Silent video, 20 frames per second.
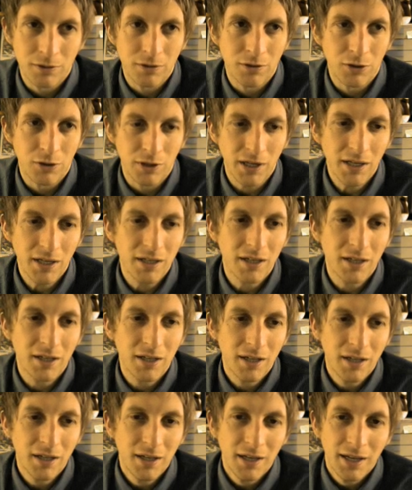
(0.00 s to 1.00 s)
Okay.
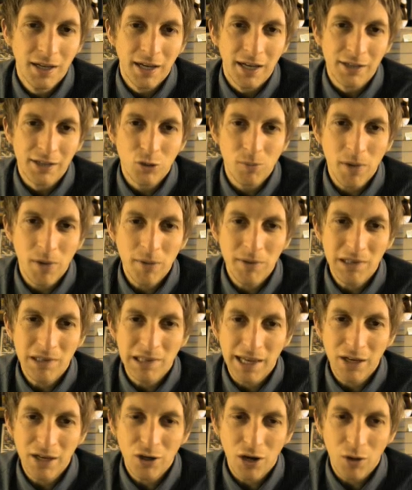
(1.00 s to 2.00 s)
And so maybe
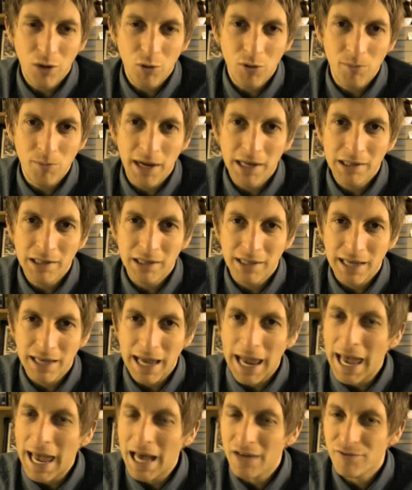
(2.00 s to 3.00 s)
later I would make like a
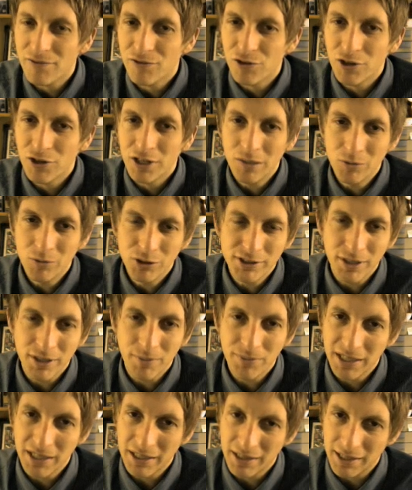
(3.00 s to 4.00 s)
hat for him or
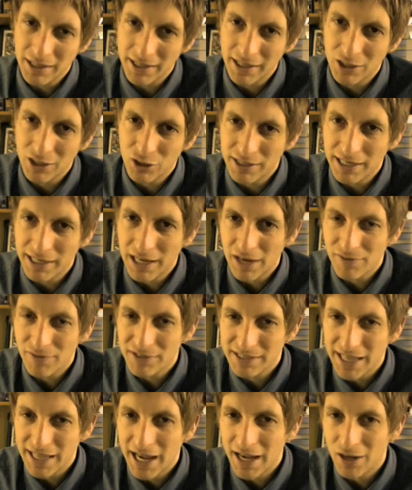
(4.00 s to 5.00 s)
something. Like he could take off his
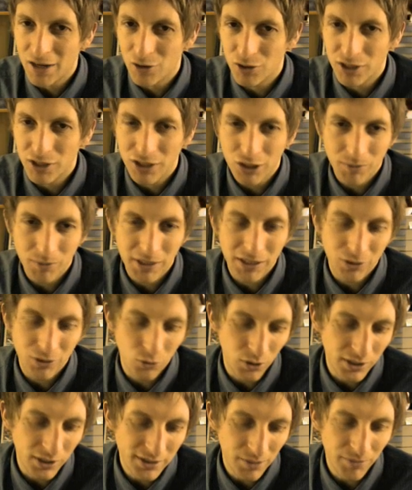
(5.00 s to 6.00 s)
hat or he could be
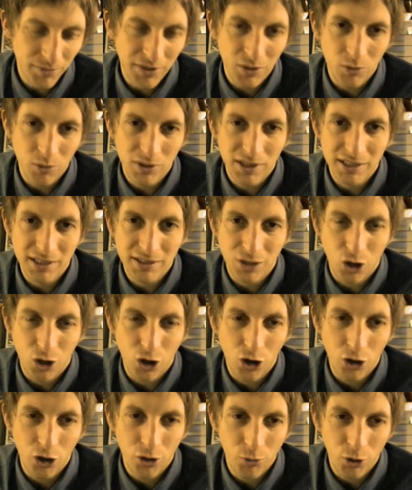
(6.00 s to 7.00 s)
doing something with his
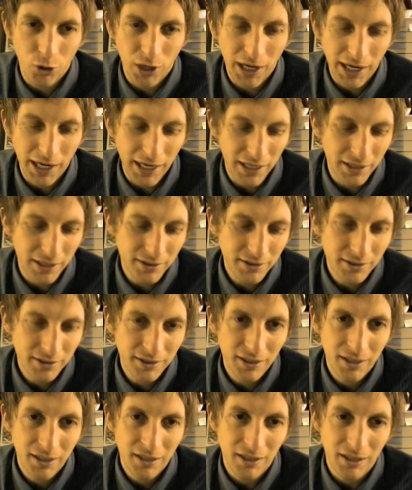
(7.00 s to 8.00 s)
arm or hand.
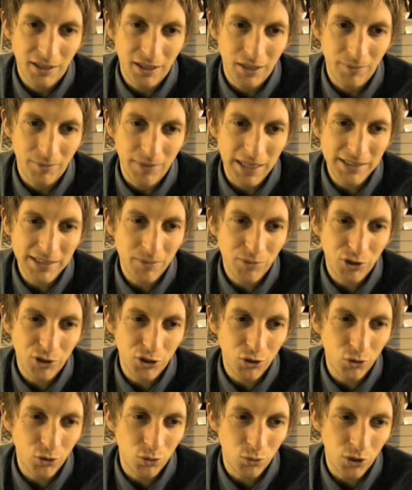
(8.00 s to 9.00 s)
Um, that's up to
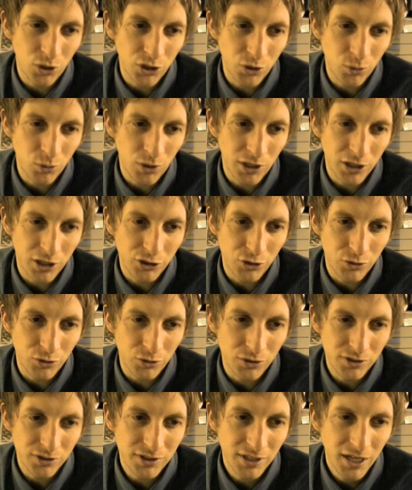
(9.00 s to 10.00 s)
you what you want to
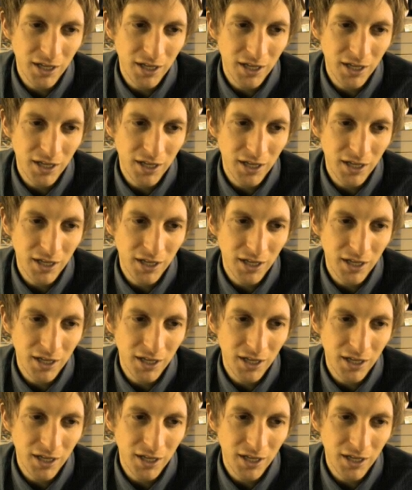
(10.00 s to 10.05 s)
choose.